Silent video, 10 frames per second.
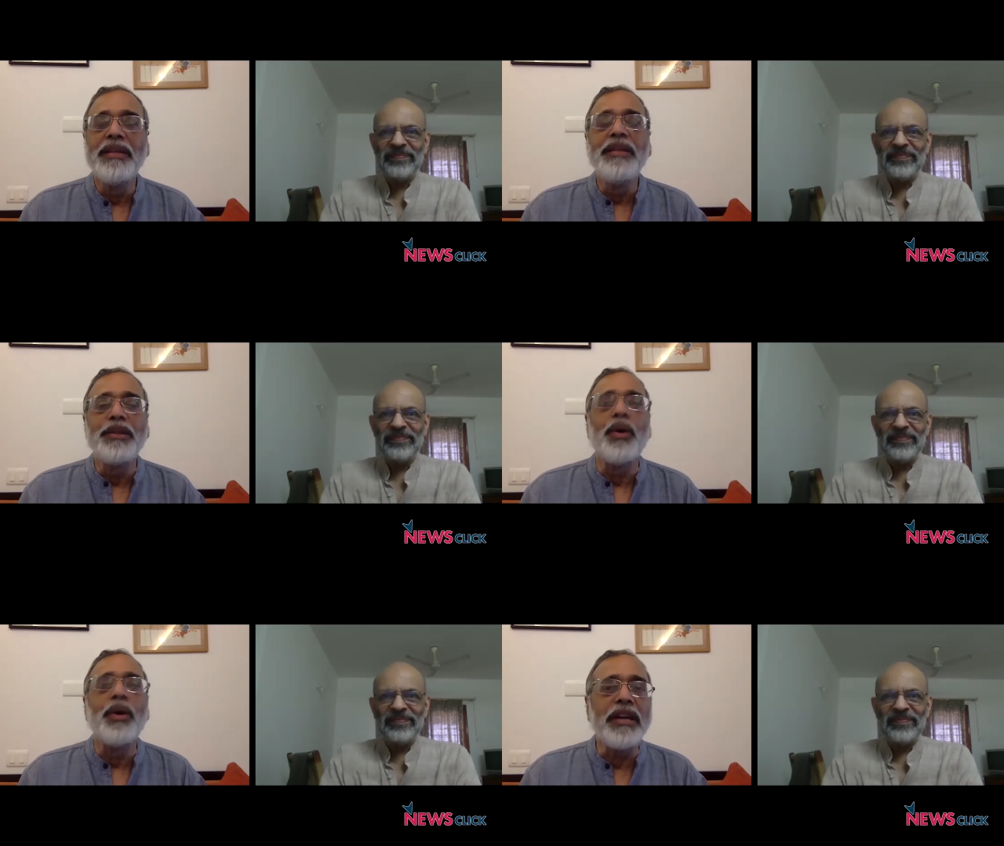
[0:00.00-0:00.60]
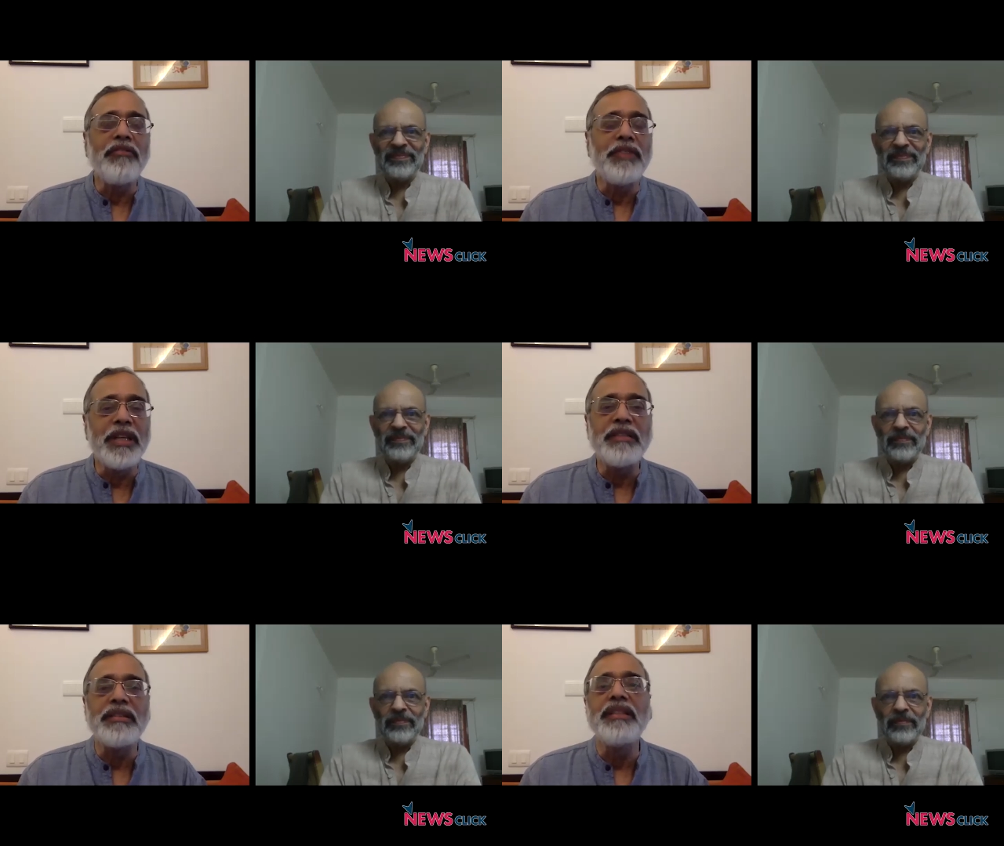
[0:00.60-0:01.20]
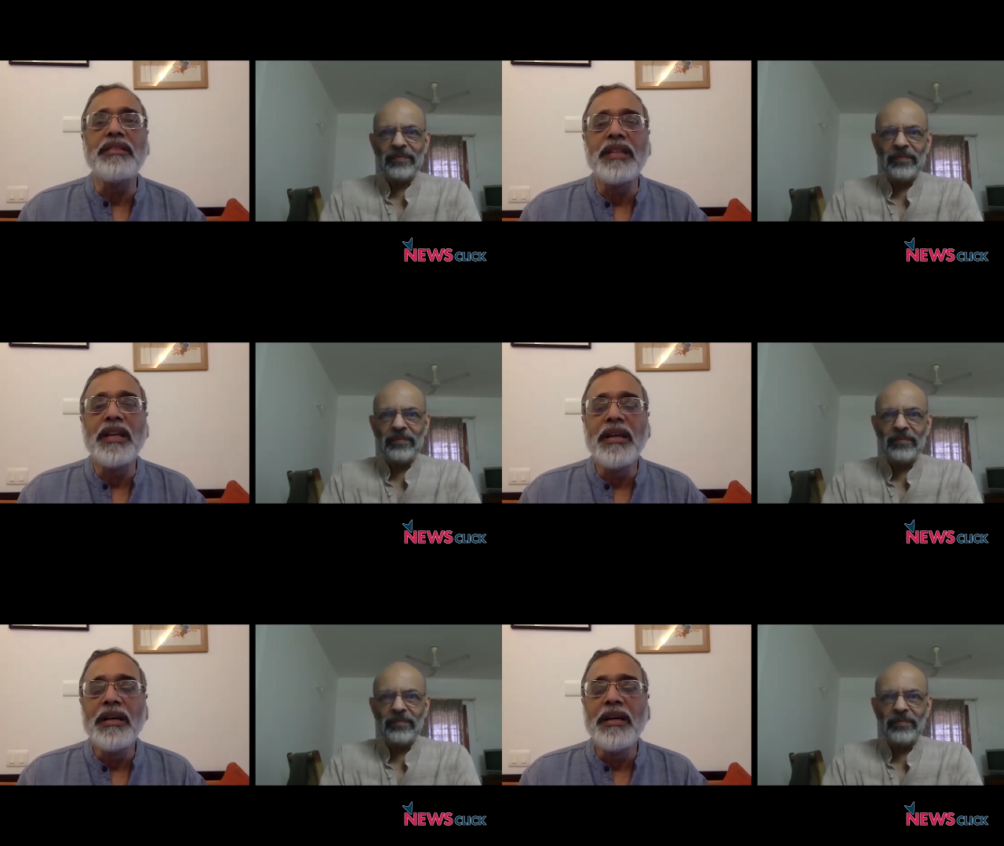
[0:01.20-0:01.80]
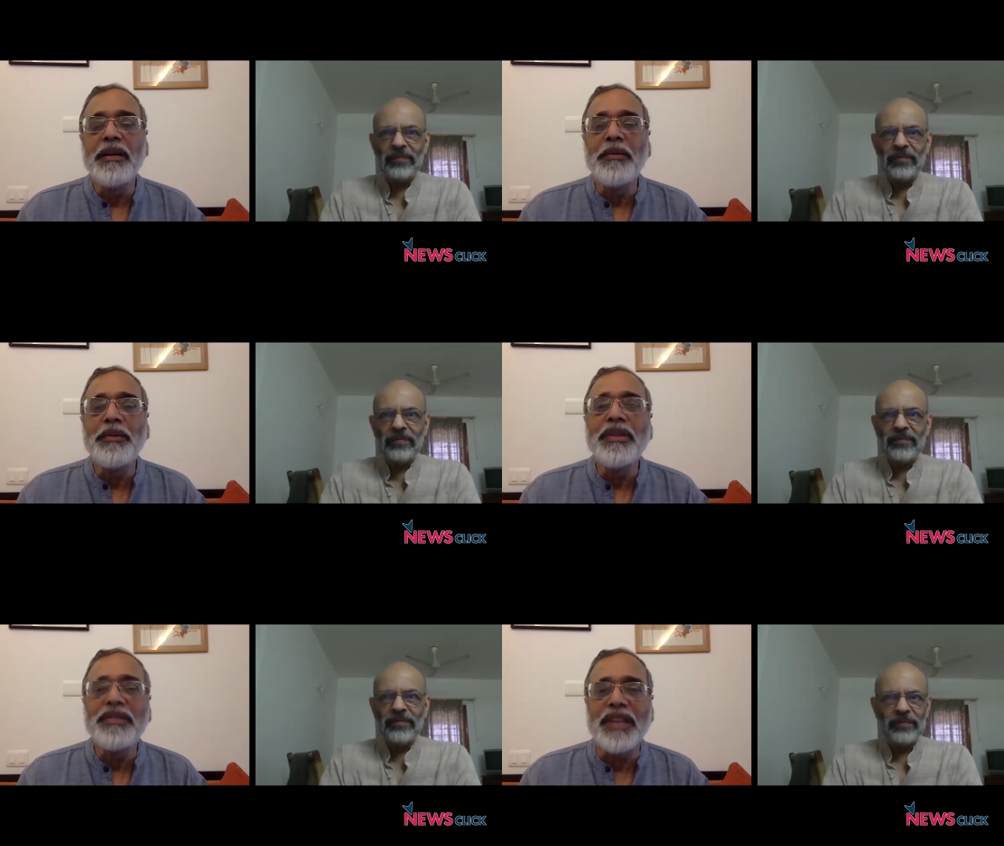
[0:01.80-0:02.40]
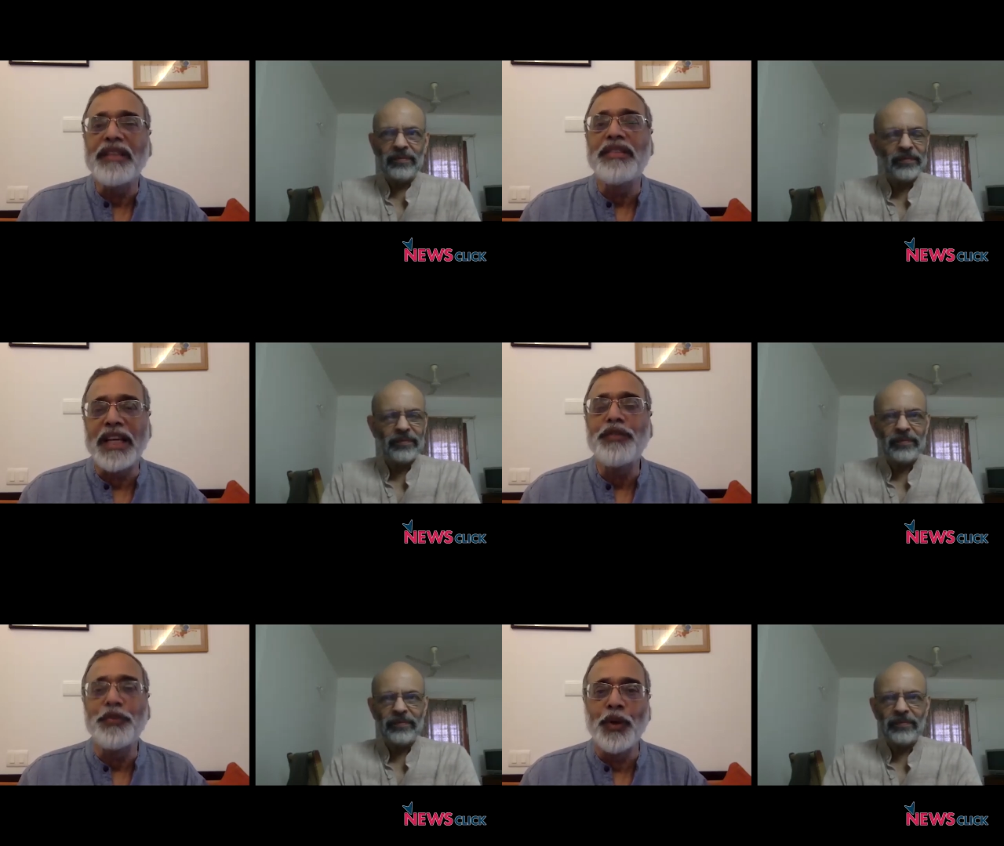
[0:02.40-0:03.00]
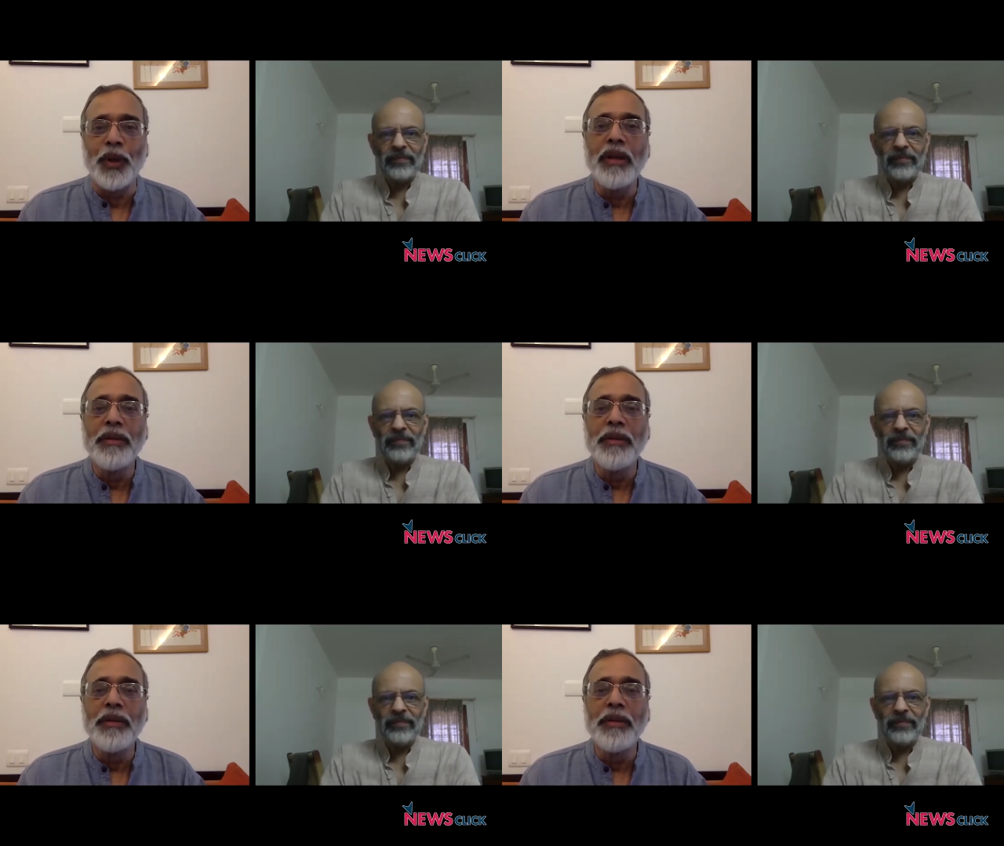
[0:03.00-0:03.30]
Speaker 1: So if this is successful,